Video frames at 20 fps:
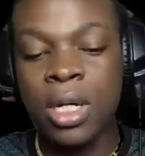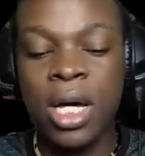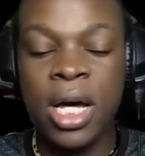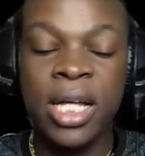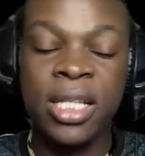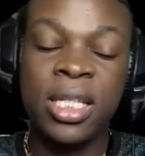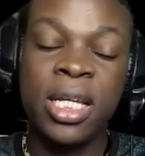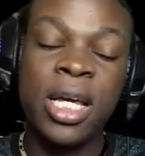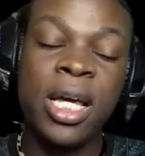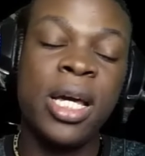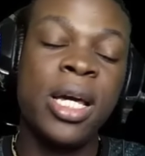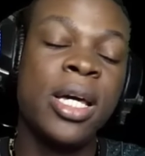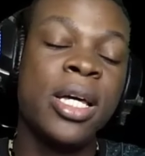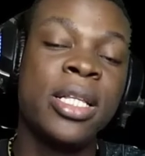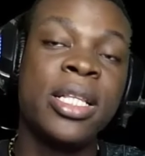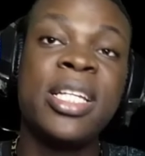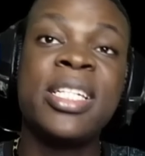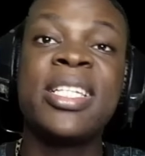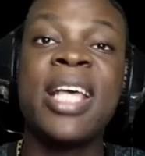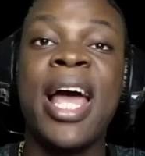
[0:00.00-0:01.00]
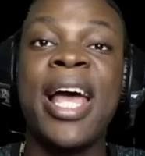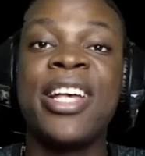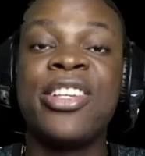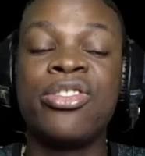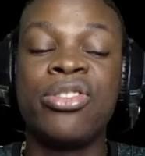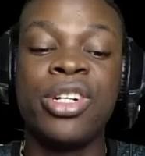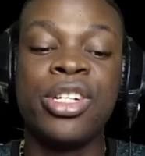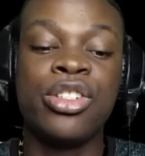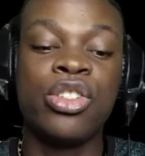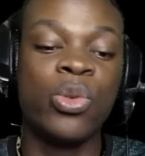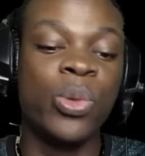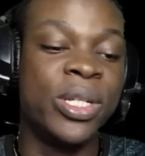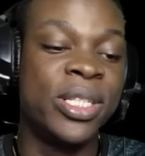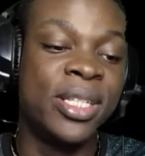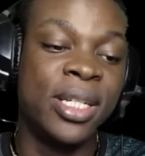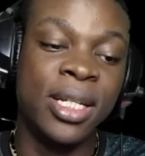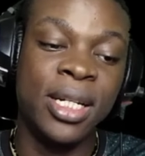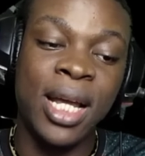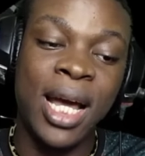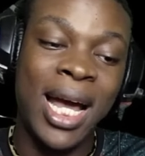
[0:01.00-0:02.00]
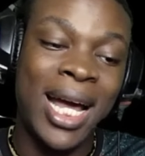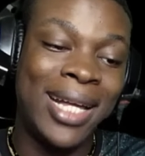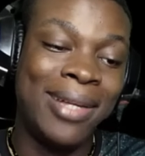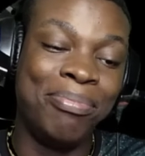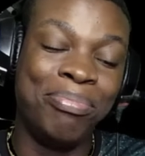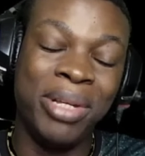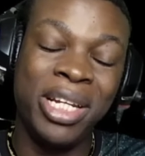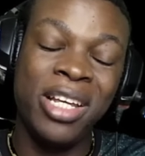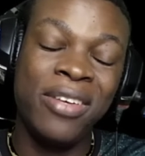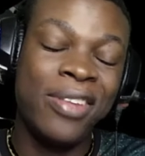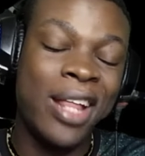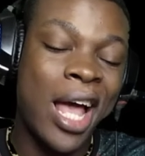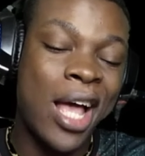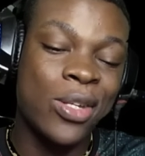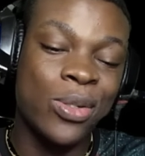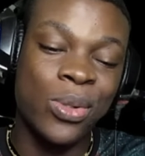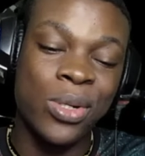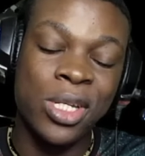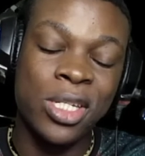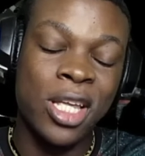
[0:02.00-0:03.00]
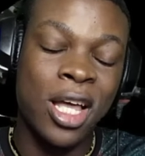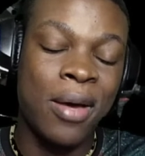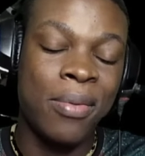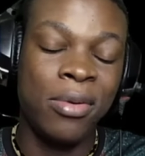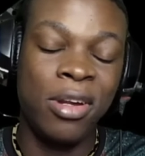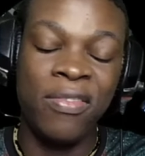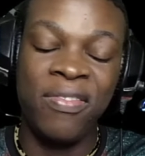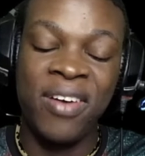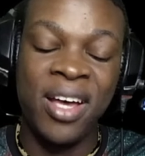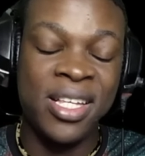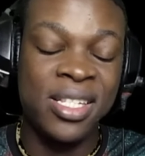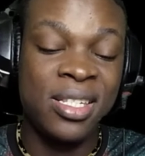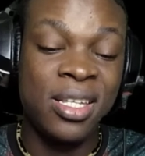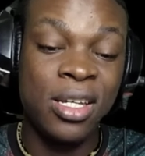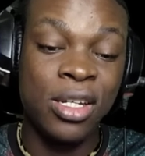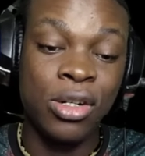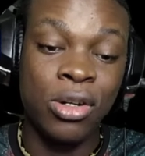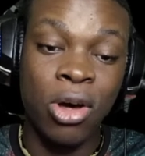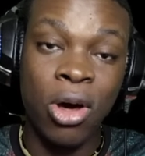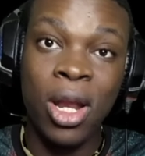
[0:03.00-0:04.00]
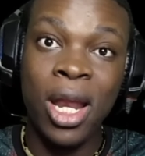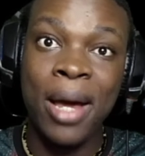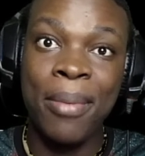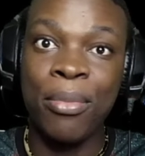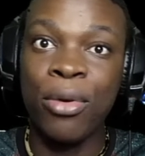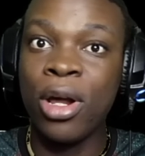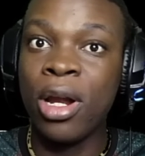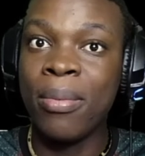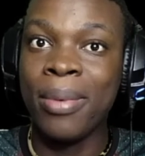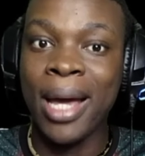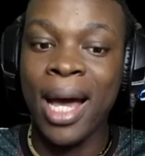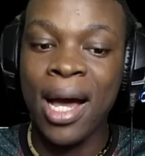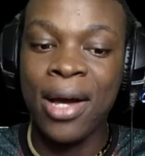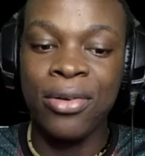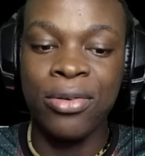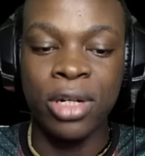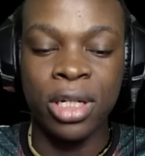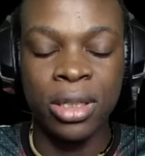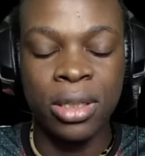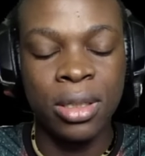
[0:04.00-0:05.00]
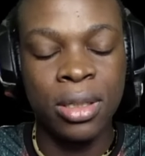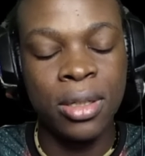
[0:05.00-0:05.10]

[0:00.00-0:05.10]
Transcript: I think this guy is rage quitting. I believe as what is But If I say no, I'm gonna be angry.